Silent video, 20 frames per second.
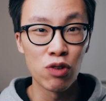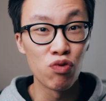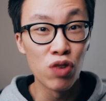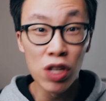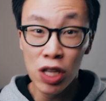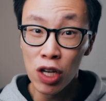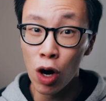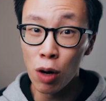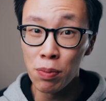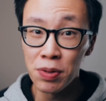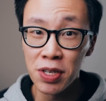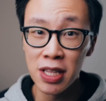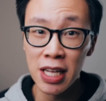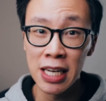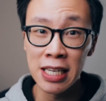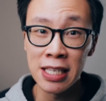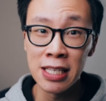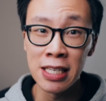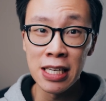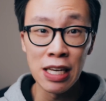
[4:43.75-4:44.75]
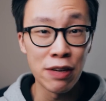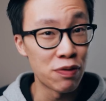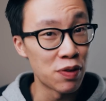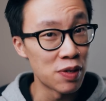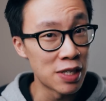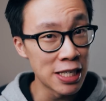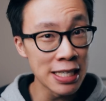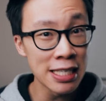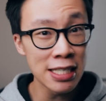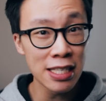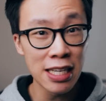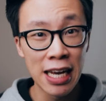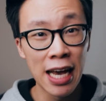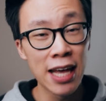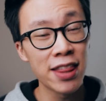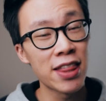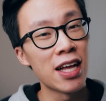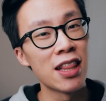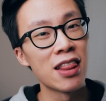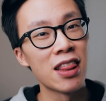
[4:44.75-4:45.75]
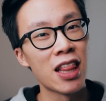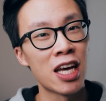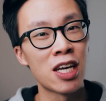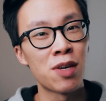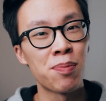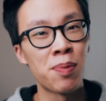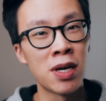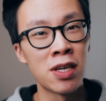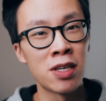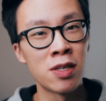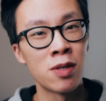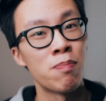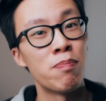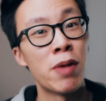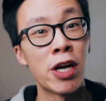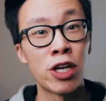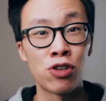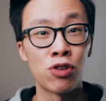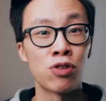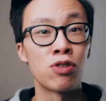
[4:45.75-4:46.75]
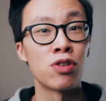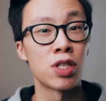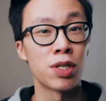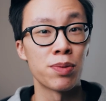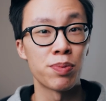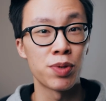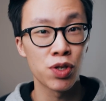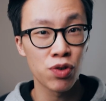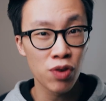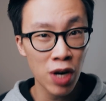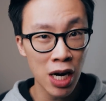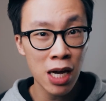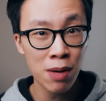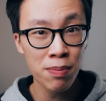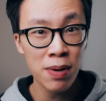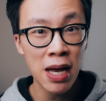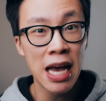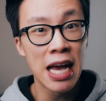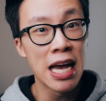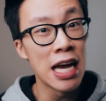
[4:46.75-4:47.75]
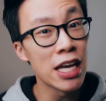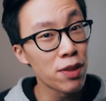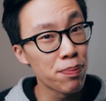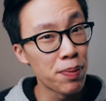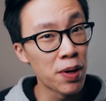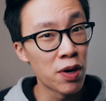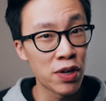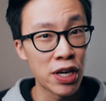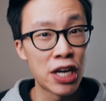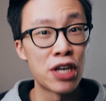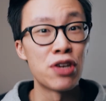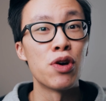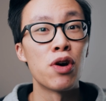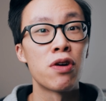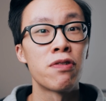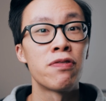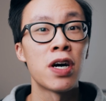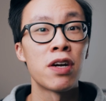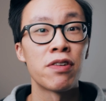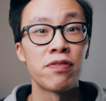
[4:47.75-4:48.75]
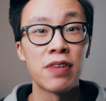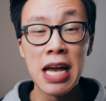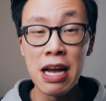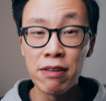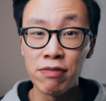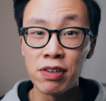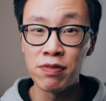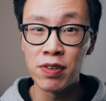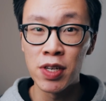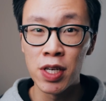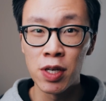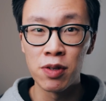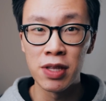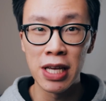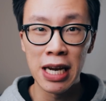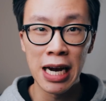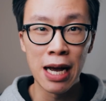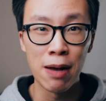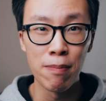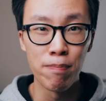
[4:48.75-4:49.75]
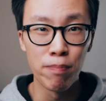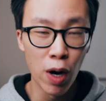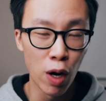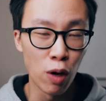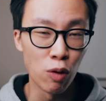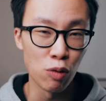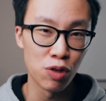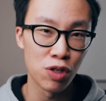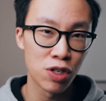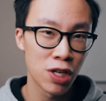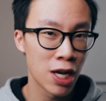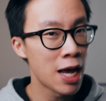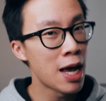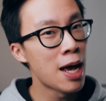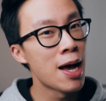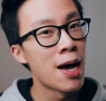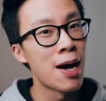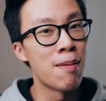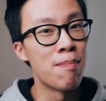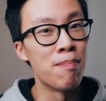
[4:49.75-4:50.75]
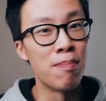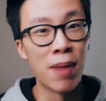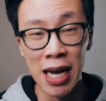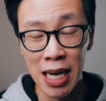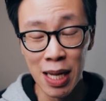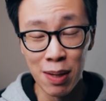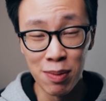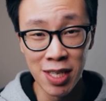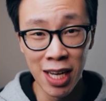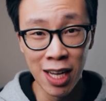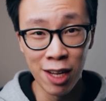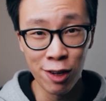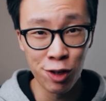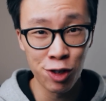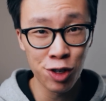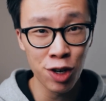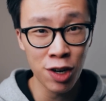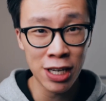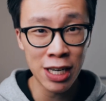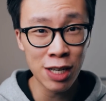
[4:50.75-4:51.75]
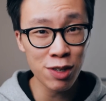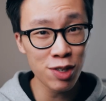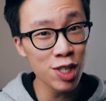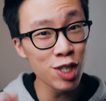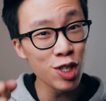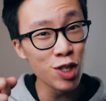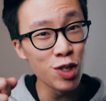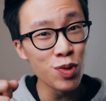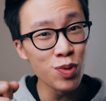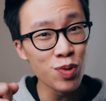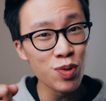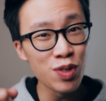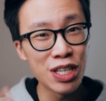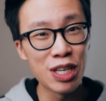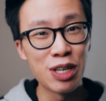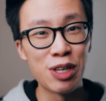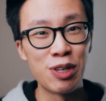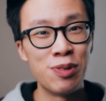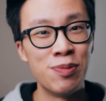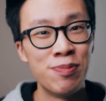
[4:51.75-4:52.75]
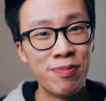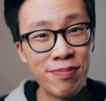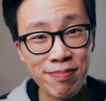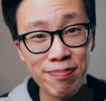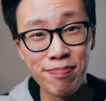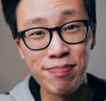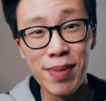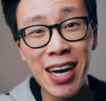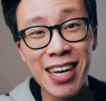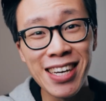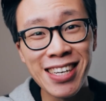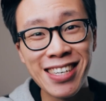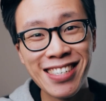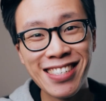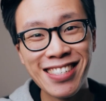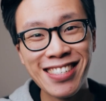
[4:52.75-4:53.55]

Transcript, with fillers: I really hoped you liked it. If you did, hit that like button, make sure to subscribe, hit the bell to get notified of every video that I post. My name is Alex Cheung, and I'll see you later. Bye!